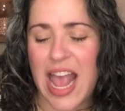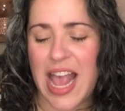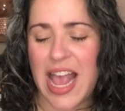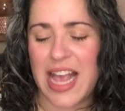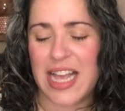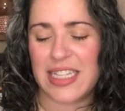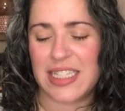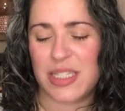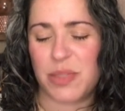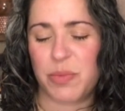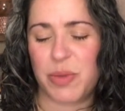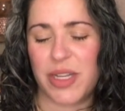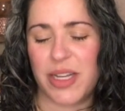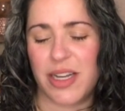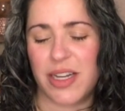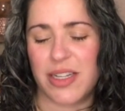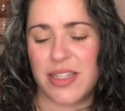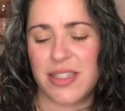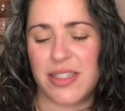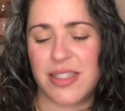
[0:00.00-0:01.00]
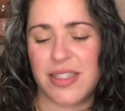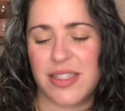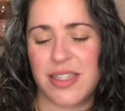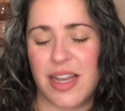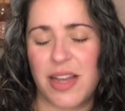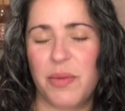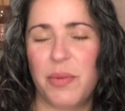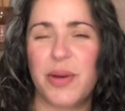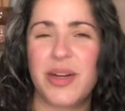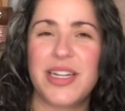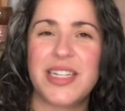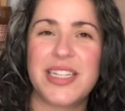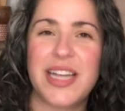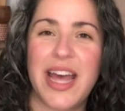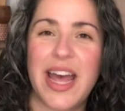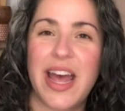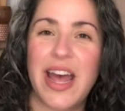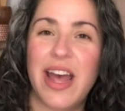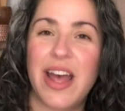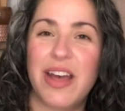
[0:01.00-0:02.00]
It's because I wanted to
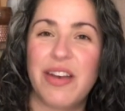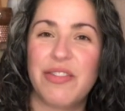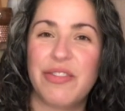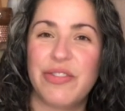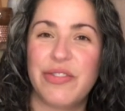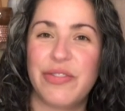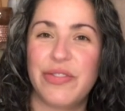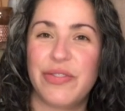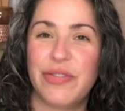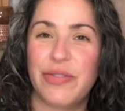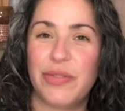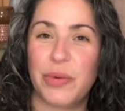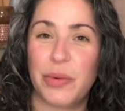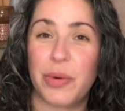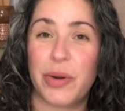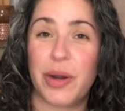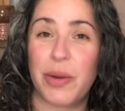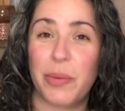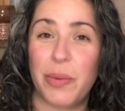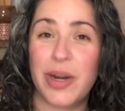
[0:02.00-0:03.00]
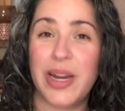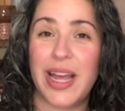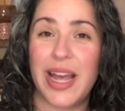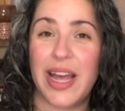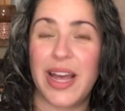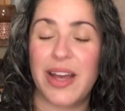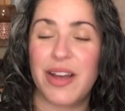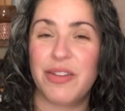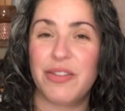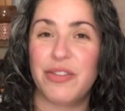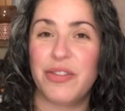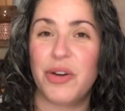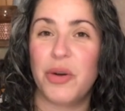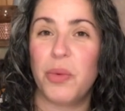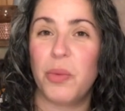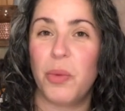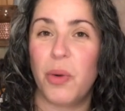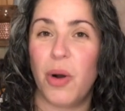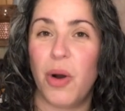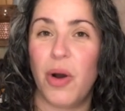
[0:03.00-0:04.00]
have, or I want to have, a
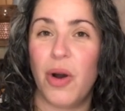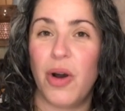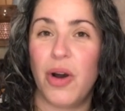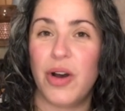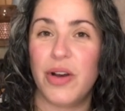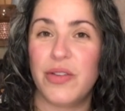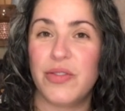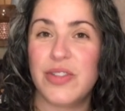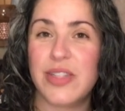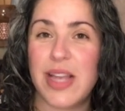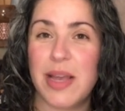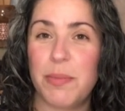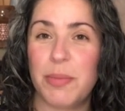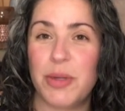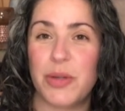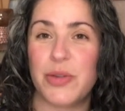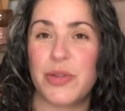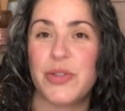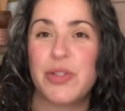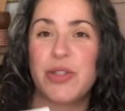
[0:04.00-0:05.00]
wall of samplers.